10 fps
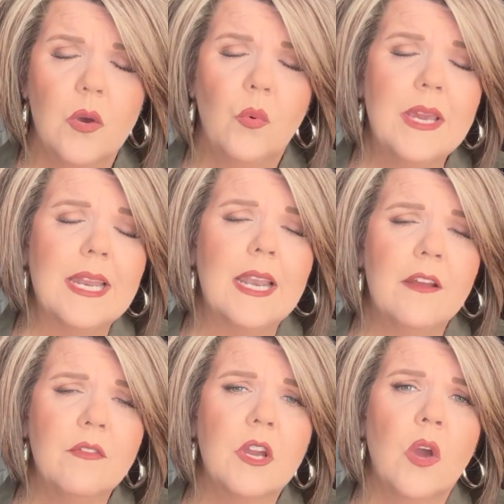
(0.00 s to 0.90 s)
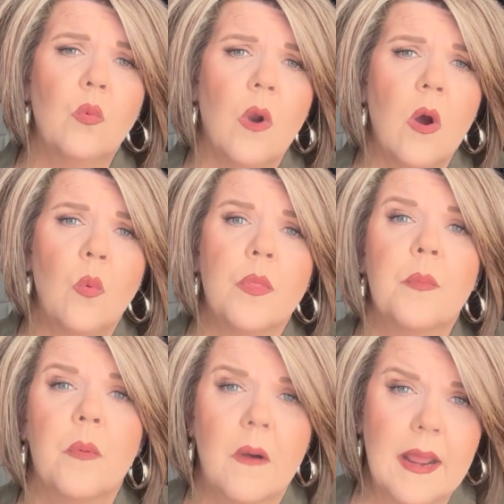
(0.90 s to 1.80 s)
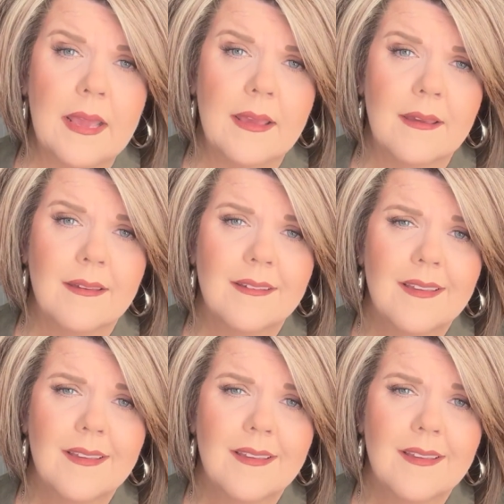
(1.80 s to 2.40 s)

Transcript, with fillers: We can never go wrong with praying.